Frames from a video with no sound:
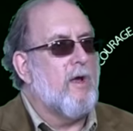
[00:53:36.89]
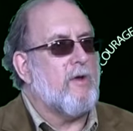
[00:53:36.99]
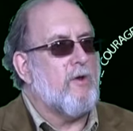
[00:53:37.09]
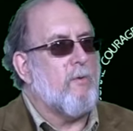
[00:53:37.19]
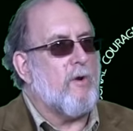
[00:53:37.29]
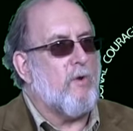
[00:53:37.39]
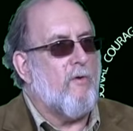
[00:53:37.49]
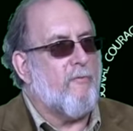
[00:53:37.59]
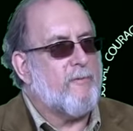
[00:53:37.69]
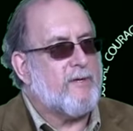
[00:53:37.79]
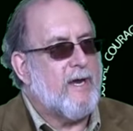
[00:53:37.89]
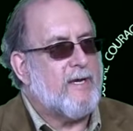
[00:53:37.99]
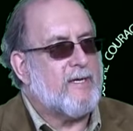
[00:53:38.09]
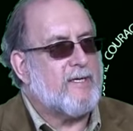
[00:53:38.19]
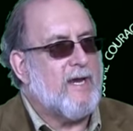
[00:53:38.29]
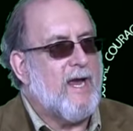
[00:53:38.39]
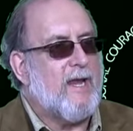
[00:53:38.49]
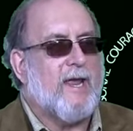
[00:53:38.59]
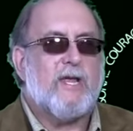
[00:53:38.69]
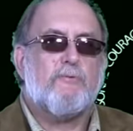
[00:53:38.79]
you want to go from state to
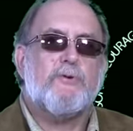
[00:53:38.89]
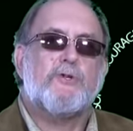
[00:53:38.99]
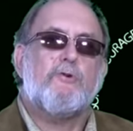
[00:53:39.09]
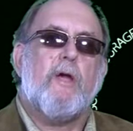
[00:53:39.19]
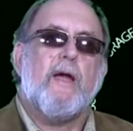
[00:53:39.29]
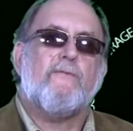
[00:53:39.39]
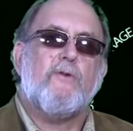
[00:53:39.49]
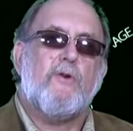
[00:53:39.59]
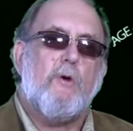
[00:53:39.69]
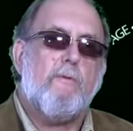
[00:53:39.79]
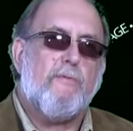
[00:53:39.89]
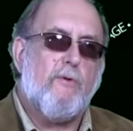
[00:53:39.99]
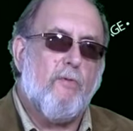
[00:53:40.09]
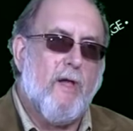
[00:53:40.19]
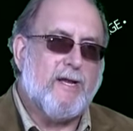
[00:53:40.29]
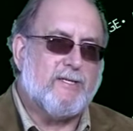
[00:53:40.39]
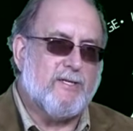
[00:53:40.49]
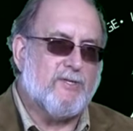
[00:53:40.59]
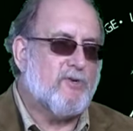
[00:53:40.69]
state, guess what you have to do with your license?